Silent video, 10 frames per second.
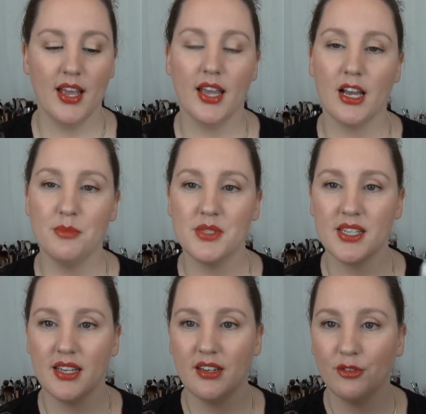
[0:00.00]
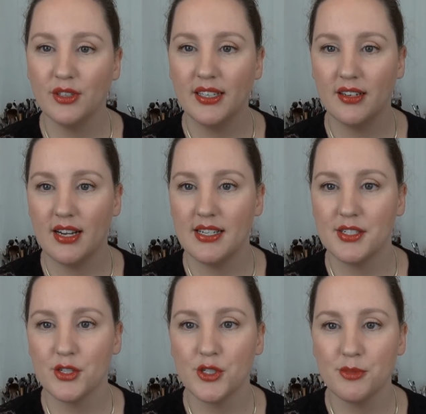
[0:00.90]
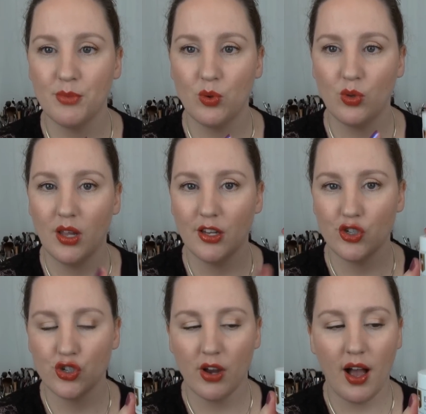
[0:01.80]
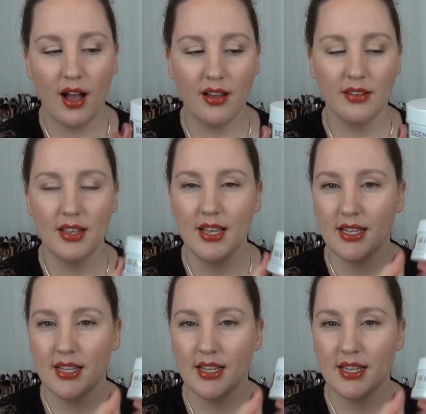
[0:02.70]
It comes in a really nice small jar.